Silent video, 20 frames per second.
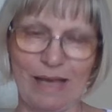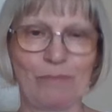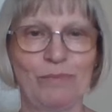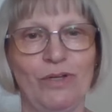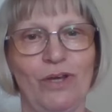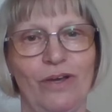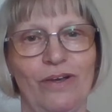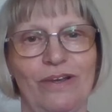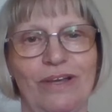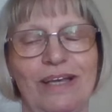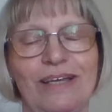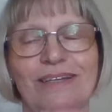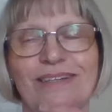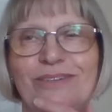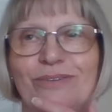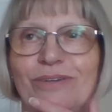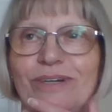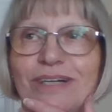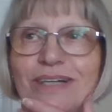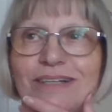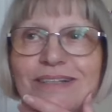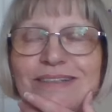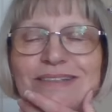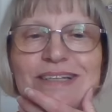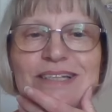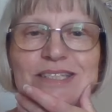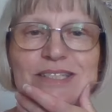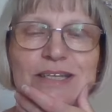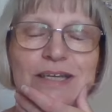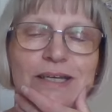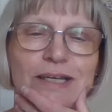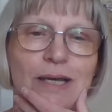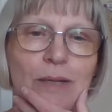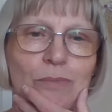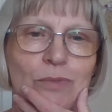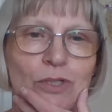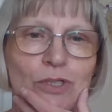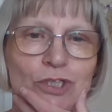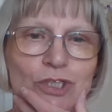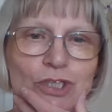not, well, I say I'm
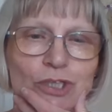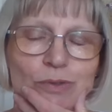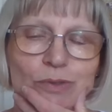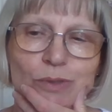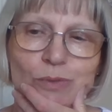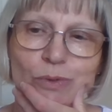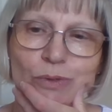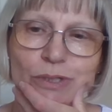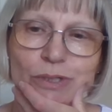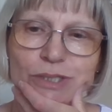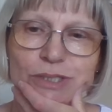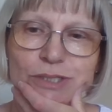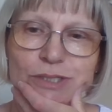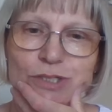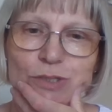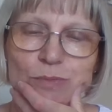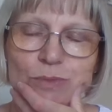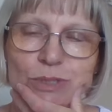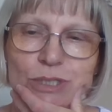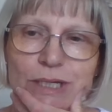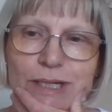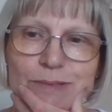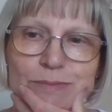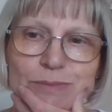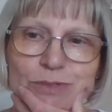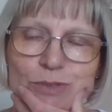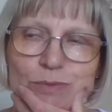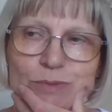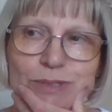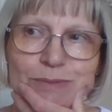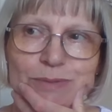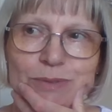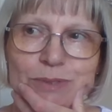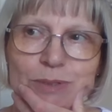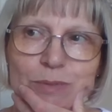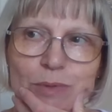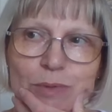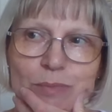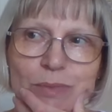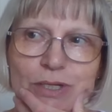not unduly worried sometimes when
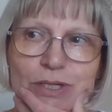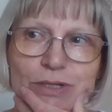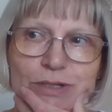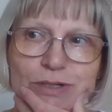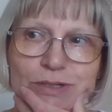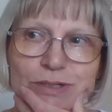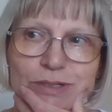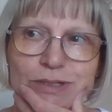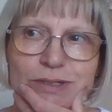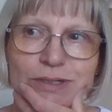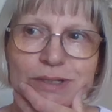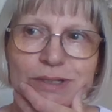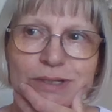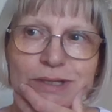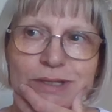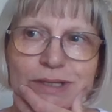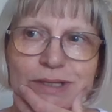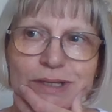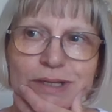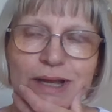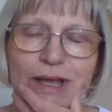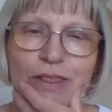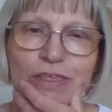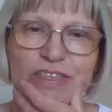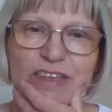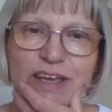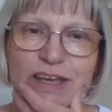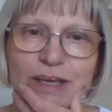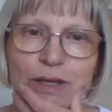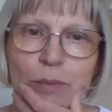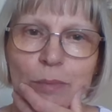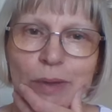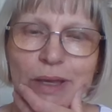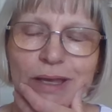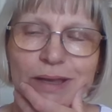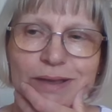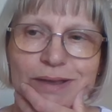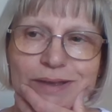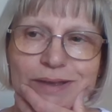I'm on my own and I think a bit,